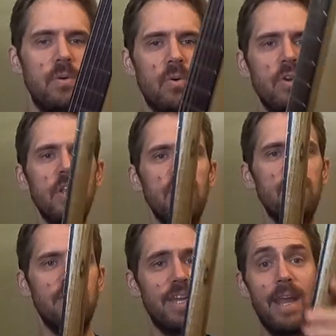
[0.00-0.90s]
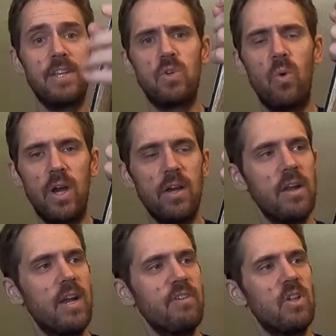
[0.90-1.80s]
or any like an Esquire,
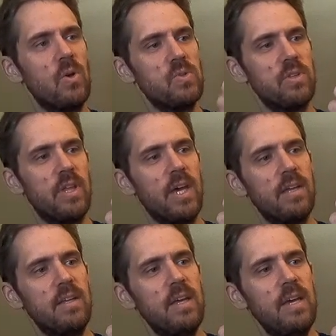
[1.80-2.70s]
not even close to that.